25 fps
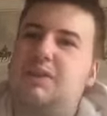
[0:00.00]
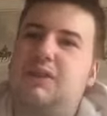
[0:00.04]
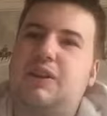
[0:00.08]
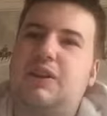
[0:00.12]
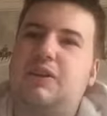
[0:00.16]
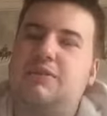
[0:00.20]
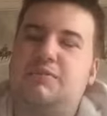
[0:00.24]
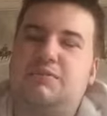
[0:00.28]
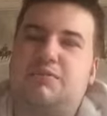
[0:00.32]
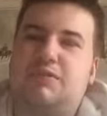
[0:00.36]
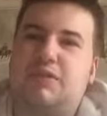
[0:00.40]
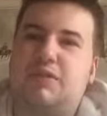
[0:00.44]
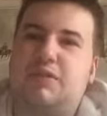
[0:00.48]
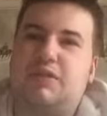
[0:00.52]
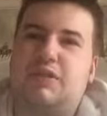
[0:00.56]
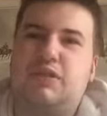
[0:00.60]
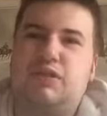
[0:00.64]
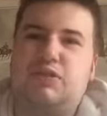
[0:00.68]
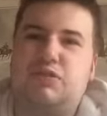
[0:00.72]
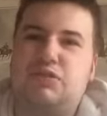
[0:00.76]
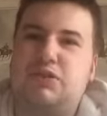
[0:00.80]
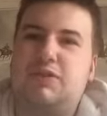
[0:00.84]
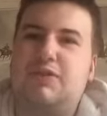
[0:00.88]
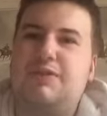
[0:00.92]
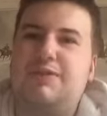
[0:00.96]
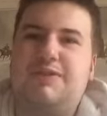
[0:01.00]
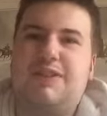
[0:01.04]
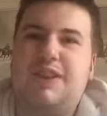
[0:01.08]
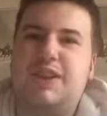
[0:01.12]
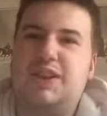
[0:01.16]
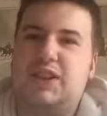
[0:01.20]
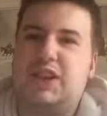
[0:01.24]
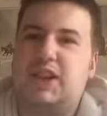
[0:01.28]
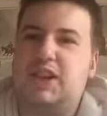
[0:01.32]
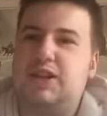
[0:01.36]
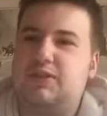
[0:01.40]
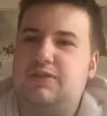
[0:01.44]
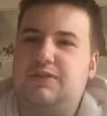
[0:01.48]
I'm such a
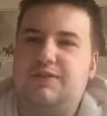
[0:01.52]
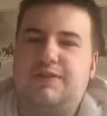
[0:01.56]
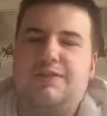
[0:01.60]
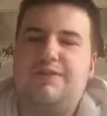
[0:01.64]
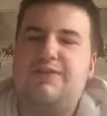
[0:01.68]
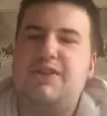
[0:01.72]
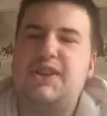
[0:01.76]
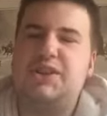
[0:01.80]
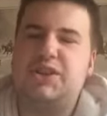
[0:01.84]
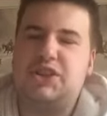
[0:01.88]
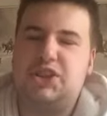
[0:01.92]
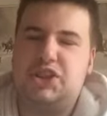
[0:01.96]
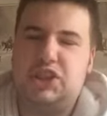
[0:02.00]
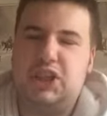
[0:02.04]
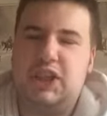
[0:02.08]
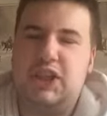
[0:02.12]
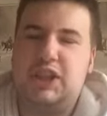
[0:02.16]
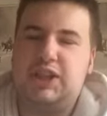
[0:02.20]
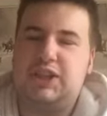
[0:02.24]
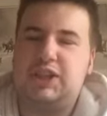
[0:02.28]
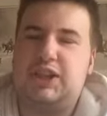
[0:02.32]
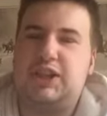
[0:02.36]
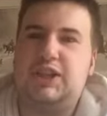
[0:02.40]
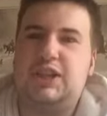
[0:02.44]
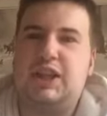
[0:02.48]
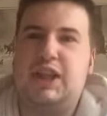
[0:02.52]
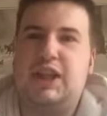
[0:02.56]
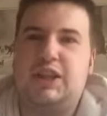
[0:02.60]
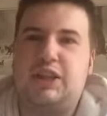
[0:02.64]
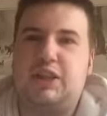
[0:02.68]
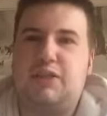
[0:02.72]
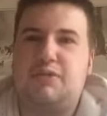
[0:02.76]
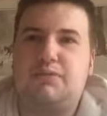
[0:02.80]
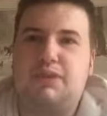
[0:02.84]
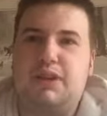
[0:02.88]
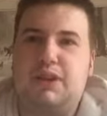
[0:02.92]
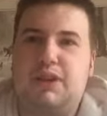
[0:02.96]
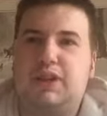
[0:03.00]
fidget. That's
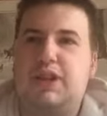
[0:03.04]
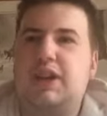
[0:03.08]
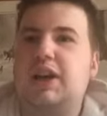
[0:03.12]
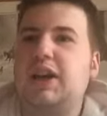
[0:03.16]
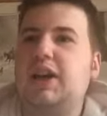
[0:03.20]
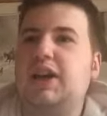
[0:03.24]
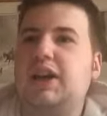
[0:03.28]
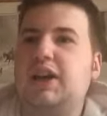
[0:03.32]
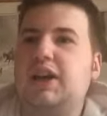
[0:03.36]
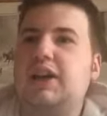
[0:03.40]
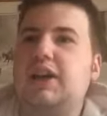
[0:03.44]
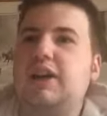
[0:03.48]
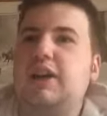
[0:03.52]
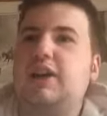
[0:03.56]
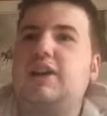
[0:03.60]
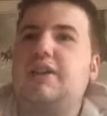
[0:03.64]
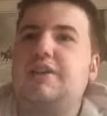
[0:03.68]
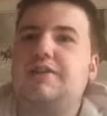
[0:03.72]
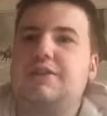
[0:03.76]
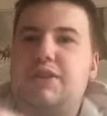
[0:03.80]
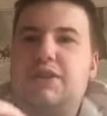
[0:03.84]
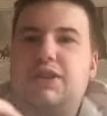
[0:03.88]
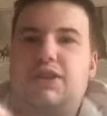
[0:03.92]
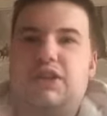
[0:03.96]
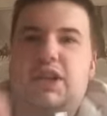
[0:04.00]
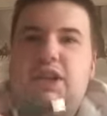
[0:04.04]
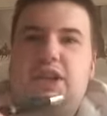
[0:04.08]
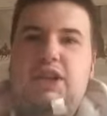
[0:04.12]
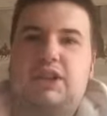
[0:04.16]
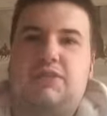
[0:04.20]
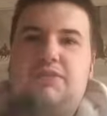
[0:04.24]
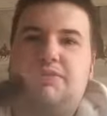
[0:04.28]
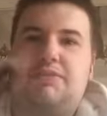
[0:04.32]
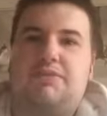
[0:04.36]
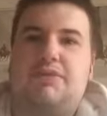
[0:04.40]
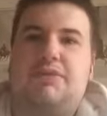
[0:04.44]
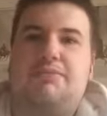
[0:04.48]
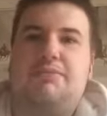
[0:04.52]
the word. Fidget
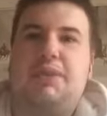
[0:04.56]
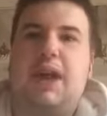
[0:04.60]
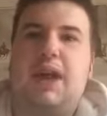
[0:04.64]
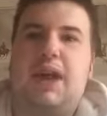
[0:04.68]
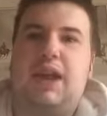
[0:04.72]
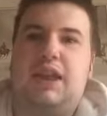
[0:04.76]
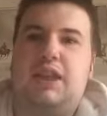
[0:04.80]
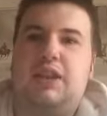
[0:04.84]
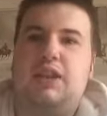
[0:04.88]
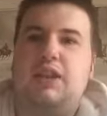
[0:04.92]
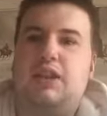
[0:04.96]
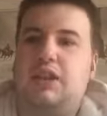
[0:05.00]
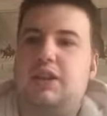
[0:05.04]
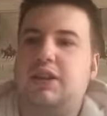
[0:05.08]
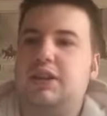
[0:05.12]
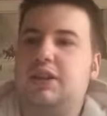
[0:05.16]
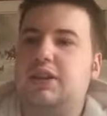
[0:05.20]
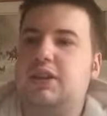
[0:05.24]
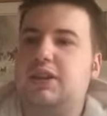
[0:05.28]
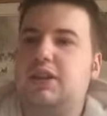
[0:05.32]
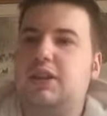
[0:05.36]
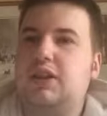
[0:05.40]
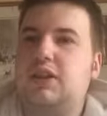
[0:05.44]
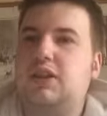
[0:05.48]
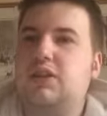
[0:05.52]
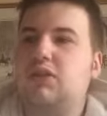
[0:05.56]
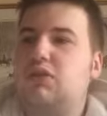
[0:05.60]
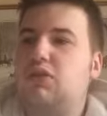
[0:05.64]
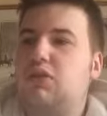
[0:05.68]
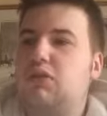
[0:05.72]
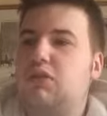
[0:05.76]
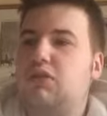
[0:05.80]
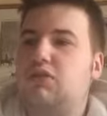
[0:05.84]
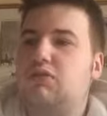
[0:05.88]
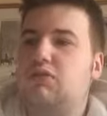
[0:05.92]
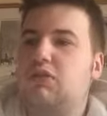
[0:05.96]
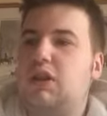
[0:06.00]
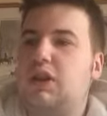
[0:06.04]
with pens.
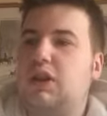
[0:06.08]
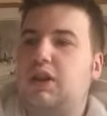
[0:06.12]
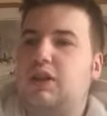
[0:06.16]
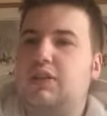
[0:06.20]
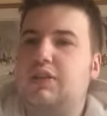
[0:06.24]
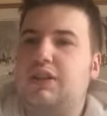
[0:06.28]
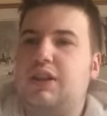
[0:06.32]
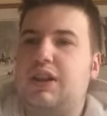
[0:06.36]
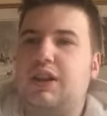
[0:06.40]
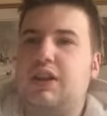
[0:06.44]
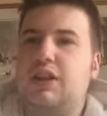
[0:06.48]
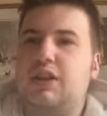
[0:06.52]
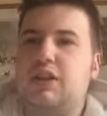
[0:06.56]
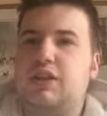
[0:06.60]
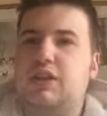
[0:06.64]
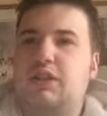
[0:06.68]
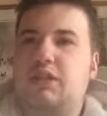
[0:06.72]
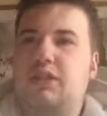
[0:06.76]
So yeah, that is.